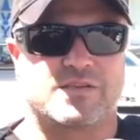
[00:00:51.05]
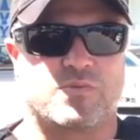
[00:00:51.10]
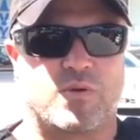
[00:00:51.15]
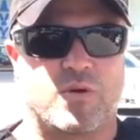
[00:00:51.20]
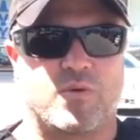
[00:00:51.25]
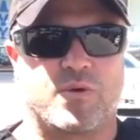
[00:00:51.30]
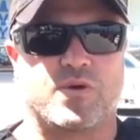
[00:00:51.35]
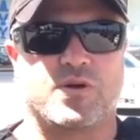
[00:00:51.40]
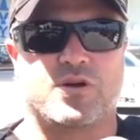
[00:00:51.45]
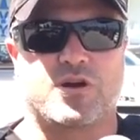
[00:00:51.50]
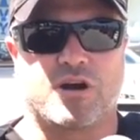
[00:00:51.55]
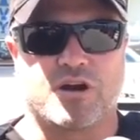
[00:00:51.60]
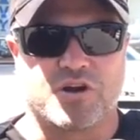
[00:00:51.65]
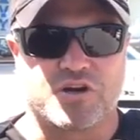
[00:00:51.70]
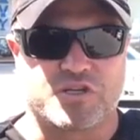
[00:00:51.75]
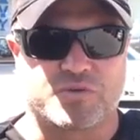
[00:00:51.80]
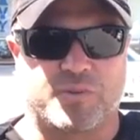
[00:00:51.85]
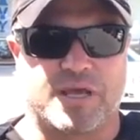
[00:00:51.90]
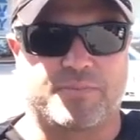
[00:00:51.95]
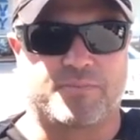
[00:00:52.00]
And we want to
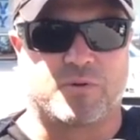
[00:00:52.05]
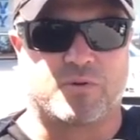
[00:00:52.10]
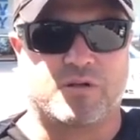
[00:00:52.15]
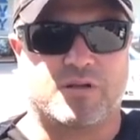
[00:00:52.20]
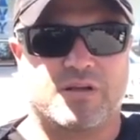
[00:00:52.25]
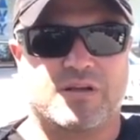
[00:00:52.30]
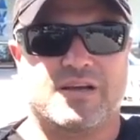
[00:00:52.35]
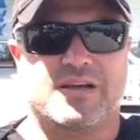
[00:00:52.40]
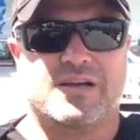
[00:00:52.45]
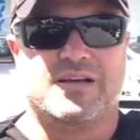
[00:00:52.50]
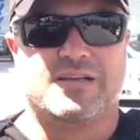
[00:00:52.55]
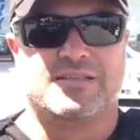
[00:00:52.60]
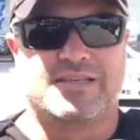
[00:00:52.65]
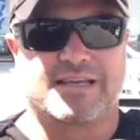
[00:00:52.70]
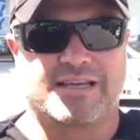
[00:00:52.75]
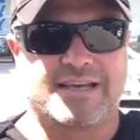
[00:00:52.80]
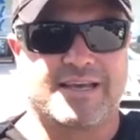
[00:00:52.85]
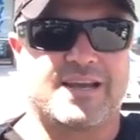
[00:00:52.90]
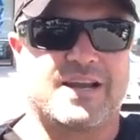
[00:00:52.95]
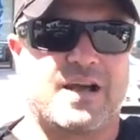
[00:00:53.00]
encourage people
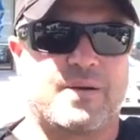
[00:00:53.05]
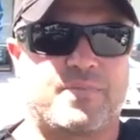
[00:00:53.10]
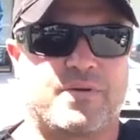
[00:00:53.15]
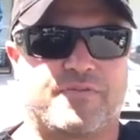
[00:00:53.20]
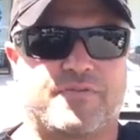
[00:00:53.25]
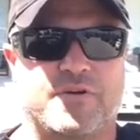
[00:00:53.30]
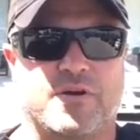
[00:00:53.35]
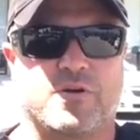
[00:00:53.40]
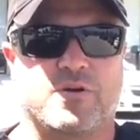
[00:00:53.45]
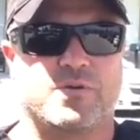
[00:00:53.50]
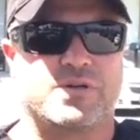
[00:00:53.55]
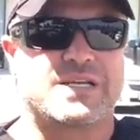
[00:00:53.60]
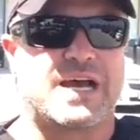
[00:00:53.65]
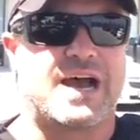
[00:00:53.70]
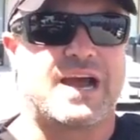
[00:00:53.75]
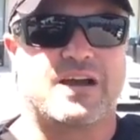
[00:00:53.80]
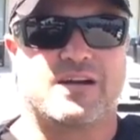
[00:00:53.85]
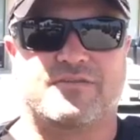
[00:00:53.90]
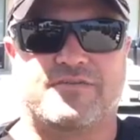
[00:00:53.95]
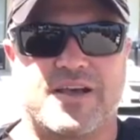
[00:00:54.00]
to get up. If you're a
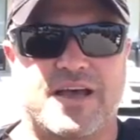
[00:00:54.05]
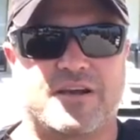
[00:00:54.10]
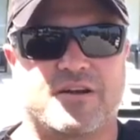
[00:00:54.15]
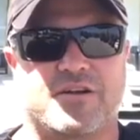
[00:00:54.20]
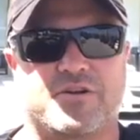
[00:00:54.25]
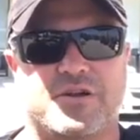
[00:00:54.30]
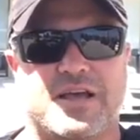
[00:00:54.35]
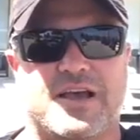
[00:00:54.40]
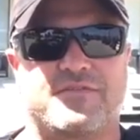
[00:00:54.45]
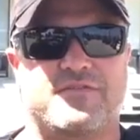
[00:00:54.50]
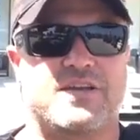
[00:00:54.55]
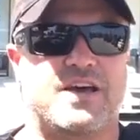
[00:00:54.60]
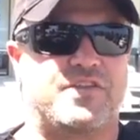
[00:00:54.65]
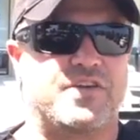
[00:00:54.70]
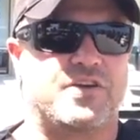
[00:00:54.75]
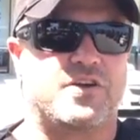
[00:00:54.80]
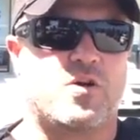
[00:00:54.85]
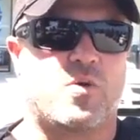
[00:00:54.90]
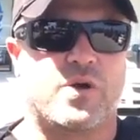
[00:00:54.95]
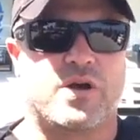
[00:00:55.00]
retired veteran, you have
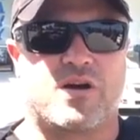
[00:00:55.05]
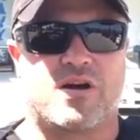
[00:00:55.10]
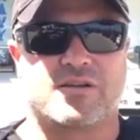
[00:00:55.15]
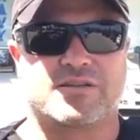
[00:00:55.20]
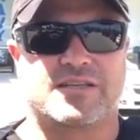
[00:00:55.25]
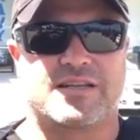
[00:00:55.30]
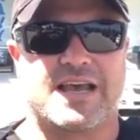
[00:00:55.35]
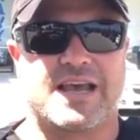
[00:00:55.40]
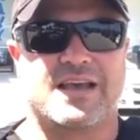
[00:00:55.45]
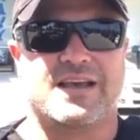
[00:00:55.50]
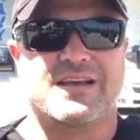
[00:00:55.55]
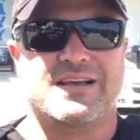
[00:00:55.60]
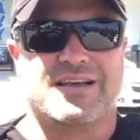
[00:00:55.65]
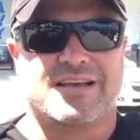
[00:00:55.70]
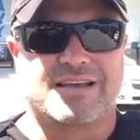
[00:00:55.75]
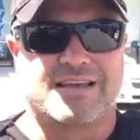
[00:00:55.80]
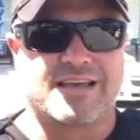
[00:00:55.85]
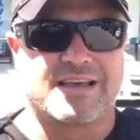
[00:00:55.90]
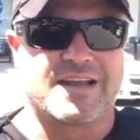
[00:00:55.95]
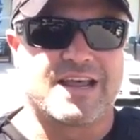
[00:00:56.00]
nothing going on today,
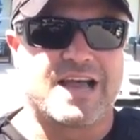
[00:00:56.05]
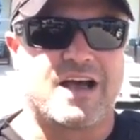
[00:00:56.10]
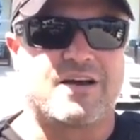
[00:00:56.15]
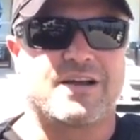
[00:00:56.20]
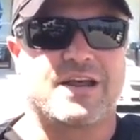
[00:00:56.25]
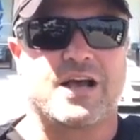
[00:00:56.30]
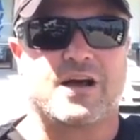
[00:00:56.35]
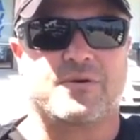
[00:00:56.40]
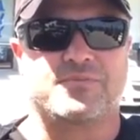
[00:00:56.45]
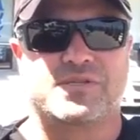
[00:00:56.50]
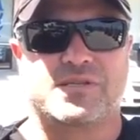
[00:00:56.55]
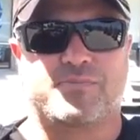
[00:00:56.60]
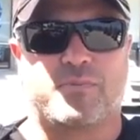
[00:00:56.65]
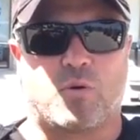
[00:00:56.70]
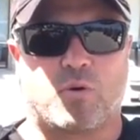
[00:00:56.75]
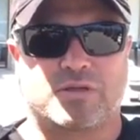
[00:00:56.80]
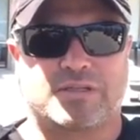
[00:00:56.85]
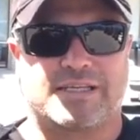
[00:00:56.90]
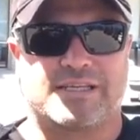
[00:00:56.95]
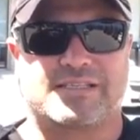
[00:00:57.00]
get out, help
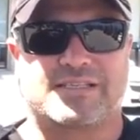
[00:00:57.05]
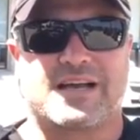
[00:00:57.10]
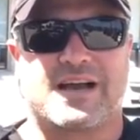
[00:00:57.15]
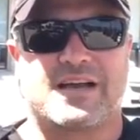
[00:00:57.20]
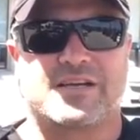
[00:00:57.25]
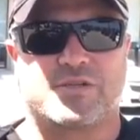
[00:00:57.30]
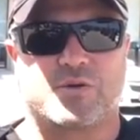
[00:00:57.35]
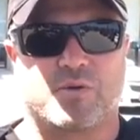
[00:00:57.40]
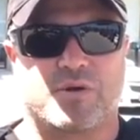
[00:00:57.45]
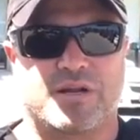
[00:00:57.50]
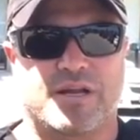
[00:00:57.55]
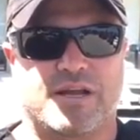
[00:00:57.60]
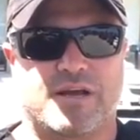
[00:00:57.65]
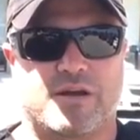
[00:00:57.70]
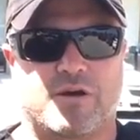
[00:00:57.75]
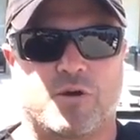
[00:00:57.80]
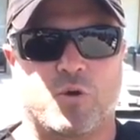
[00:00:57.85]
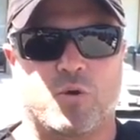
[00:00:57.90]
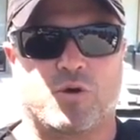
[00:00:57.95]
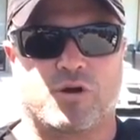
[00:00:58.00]
support these guys who
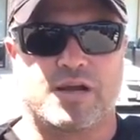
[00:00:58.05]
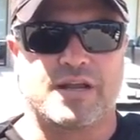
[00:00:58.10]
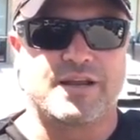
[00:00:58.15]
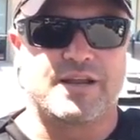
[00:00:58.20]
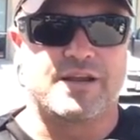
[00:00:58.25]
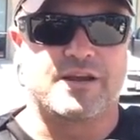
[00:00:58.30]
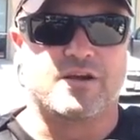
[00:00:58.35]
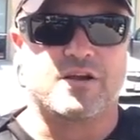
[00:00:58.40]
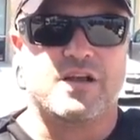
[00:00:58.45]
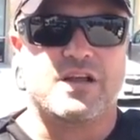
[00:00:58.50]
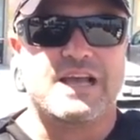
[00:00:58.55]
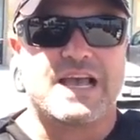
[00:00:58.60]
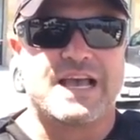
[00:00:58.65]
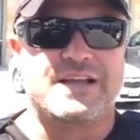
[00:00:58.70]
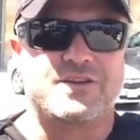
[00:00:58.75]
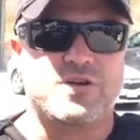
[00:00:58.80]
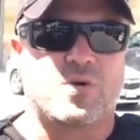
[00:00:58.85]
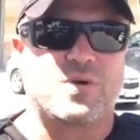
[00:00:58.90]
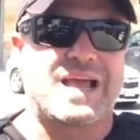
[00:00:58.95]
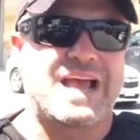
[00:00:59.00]
are in here
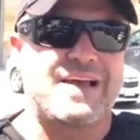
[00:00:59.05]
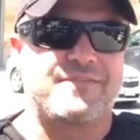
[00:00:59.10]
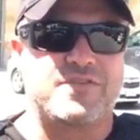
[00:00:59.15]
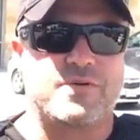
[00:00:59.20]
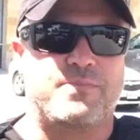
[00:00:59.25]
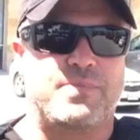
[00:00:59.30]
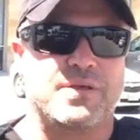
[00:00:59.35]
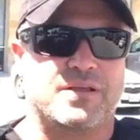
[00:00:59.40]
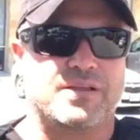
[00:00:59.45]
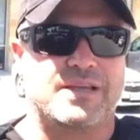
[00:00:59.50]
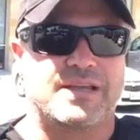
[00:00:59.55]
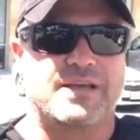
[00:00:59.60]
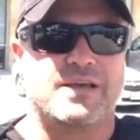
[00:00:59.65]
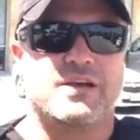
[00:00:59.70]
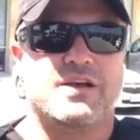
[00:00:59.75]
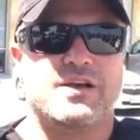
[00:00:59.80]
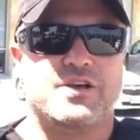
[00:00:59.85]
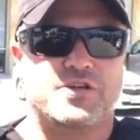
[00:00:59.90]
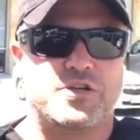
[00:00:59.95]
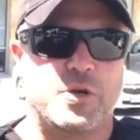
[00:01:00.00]
and don't have the ability
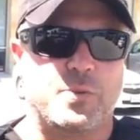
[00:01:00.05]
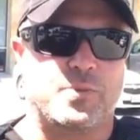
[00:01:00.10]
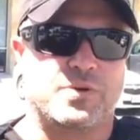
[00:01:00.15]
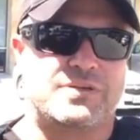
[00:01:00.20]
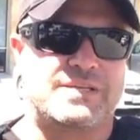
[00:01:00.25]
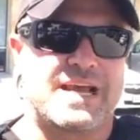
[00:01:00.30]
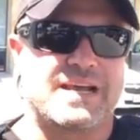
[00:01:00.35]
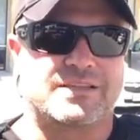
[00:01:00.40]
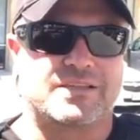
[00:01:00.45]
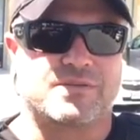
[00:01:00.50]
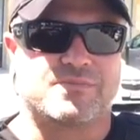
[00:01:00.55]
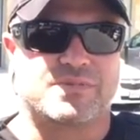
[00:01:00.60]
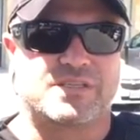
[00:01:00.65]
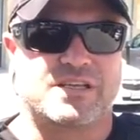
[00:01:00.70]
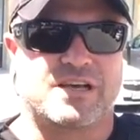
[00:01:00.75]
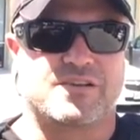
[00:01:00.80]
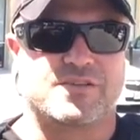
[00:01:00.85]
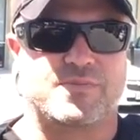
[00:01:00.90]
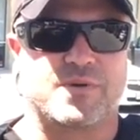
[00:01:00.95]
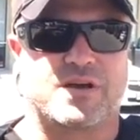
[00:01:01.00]
to protect
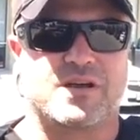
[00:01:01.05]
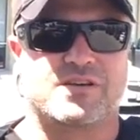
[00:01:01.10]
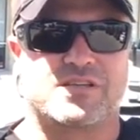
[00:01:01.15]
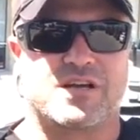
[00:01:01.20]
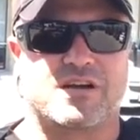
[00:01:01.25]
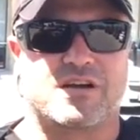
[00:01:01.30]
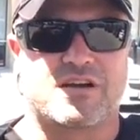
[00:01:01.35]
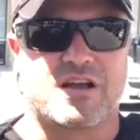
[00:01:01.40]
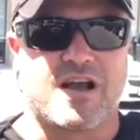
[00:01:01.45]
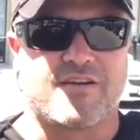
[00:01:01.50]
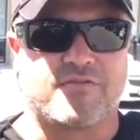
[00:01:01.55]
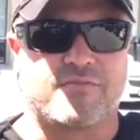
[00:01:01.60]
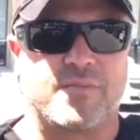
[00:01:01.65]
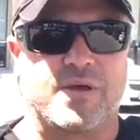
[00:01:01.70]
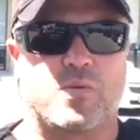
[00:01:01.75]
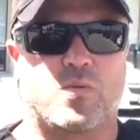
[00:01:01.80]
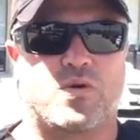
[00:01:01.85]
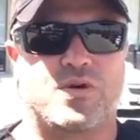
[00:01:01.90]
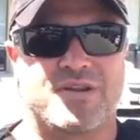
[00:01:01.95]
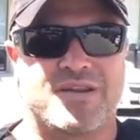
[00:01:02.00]
themselves because our
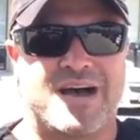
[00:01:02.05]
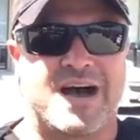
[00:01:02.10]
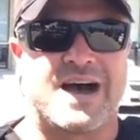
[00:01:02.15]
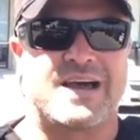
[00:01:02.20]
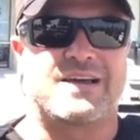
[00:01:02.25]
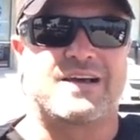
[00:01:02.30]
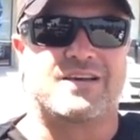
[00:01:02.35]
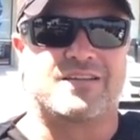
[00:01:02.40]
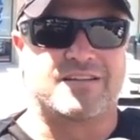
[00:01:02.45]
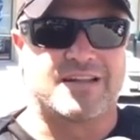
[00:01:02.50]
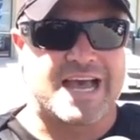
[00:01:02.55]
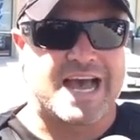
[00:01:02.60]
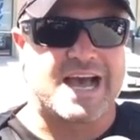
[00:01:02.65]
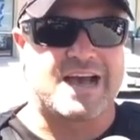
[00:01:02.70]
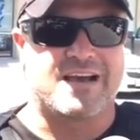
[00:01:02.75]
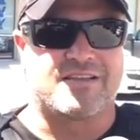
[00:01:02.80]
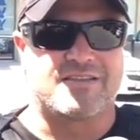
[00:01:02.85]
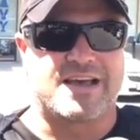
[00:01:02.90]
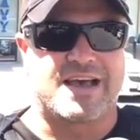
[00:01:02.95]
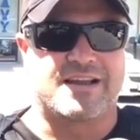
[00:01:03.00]
government will not
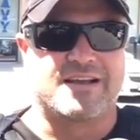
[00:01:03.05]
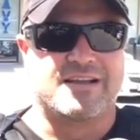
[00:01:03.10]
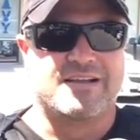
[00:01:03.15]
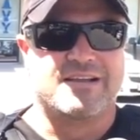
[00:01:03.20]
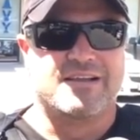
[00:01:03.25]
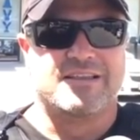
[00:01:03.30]
allow that.